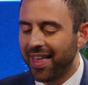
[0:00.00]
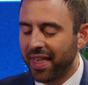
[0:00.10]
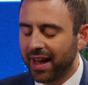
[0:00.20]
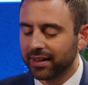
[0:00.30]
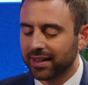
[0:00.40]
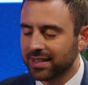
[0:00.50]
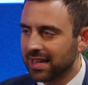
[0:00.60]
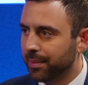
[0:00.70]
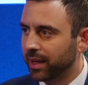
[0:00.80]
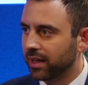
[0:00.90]
and that
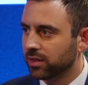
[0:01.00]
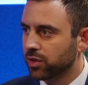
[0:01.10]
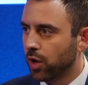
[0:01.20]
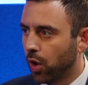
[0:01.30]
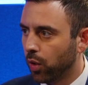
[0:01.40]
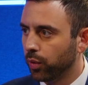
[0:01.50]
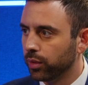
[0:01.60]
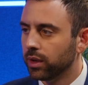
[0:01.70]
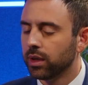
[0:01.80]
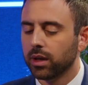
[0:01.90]
contaminates the
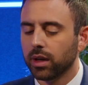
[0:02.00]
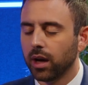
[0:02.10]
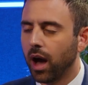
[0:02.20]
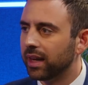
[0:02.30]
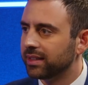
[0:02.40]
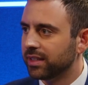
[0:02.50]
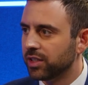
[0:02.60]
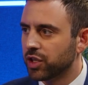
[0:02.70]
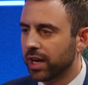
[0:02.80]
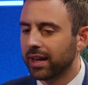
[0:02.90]
whole
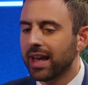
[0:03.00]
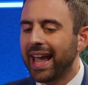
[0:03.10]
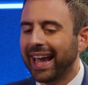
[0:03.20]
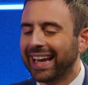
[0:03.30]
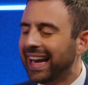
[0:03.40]
ICJ. In